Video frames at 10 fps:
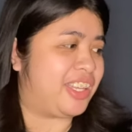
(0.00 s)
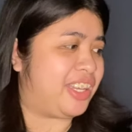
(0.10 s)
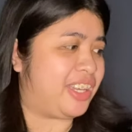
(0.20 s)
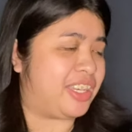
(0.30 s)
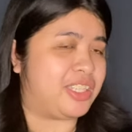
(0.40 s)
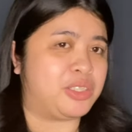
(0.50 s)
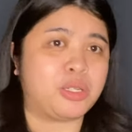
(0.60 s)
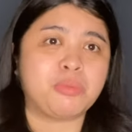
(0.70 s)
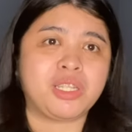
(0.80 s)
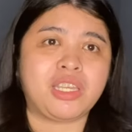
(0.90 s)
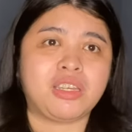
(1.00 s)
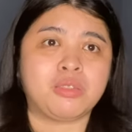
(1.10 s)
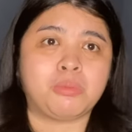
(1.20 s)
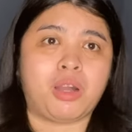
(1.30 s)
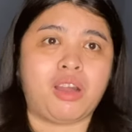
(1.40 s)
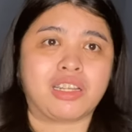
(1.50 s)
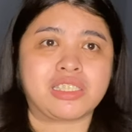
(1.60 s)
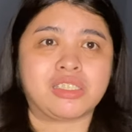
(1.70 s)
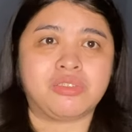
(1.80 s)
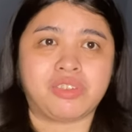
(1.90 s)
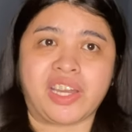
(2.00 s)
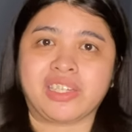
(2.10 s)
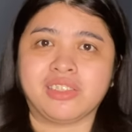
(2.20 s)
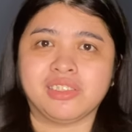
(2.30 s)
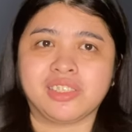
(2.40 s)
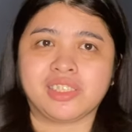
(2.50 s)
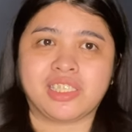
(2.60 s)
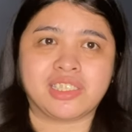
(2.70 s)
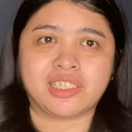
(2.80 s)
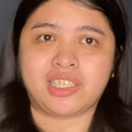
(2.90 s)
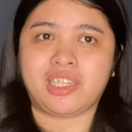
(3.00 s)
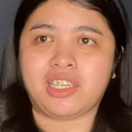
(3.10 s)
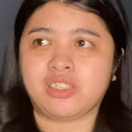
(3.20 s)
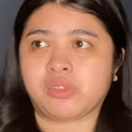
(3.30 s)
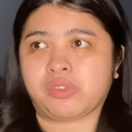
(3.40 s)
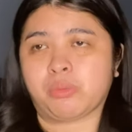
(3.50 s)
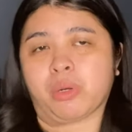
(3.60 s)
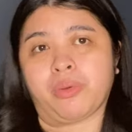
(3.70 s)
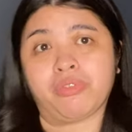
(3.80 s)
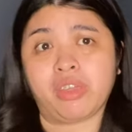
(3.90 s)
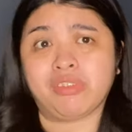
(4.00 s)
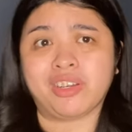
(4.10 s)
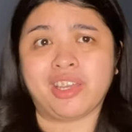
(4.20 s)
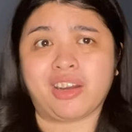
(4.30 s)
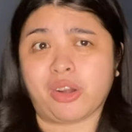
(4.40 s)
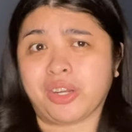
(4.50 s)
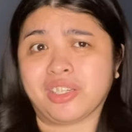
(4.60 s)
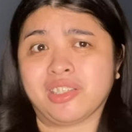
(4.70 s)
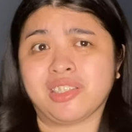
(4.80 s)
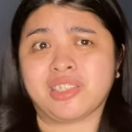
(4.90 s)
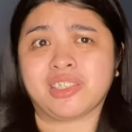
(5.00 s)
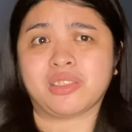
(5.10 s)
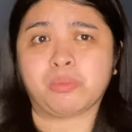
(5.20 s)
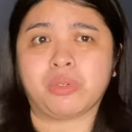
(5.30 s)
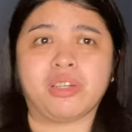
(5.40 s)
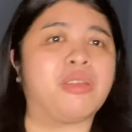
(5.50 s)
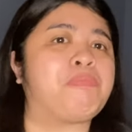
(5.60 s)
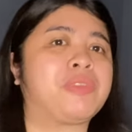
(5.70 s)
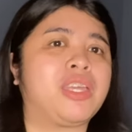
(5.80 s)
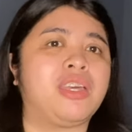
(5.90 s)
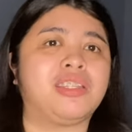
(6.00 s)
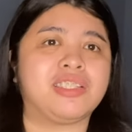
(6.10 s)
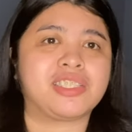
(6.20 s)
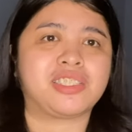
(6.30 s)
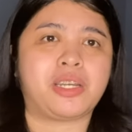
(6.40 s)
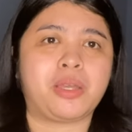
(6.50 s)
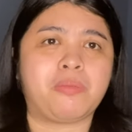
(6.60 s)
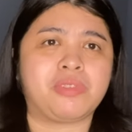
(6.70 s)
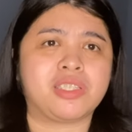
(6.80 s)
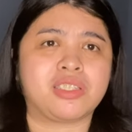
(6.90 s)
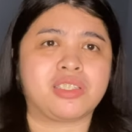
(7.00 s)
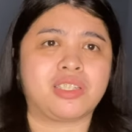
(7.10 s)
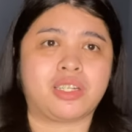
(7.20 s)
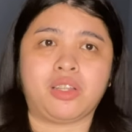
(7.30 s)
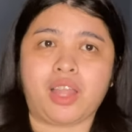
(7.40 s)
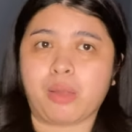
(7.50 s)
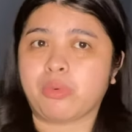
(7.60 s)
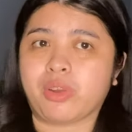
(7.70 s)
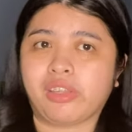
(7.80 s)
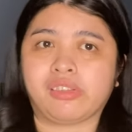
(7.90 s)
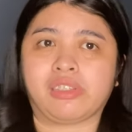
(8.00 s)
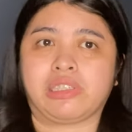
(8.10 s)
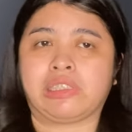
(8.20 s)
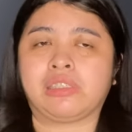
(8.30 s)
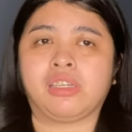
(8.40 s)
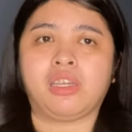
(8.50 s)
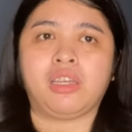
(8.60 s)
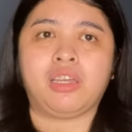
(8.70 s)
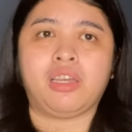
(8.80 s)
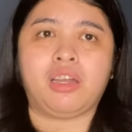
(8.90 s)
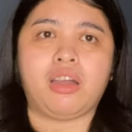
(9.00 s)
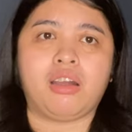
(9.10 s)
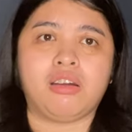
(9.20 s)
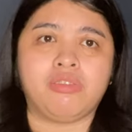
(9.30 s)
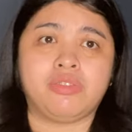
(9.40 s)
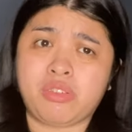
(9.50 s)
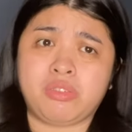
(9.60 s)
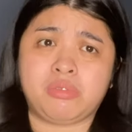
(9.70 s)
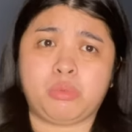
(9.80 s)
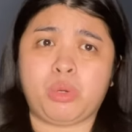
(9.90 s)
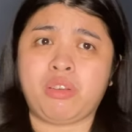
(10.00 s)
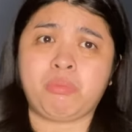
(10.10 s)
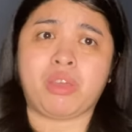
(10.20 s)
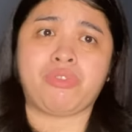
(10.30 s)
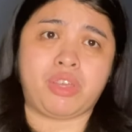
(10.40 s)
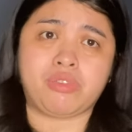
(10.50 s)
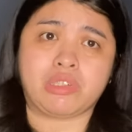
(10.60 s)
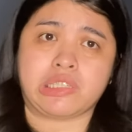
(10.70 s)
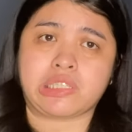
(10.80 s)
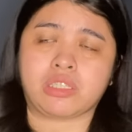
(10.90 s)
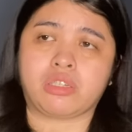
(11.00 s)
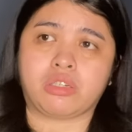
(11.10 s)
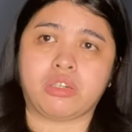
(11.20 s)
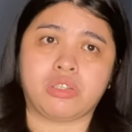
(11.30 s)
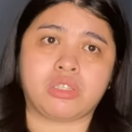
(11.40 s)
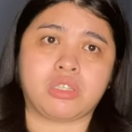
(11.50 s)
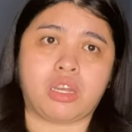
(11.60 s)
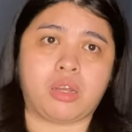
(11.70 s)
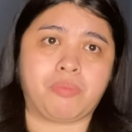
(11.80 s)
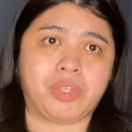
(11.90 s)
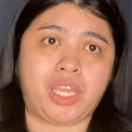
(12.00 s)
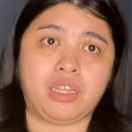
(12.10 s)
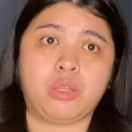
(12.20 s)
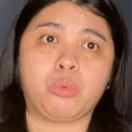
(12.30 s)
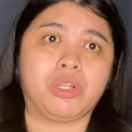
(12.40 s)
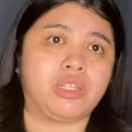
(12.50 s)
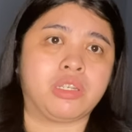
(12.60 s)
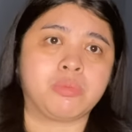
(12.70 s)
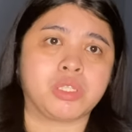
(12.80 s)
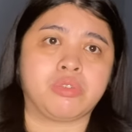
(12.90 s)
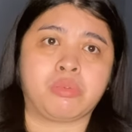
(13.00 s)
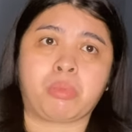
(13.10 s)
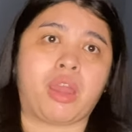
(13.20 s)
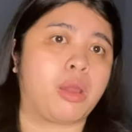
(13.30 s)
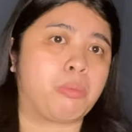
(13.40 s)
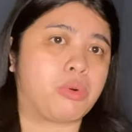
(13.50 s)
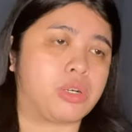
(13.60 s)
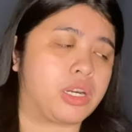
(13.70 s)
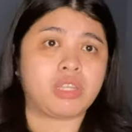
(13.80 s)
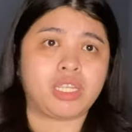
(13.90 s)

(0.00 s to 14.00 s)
I normally unbox vinyls and CDs from our favorite artists, but this time this is a collaboration of one of my favorite singers, Hayley Williams of Paramore,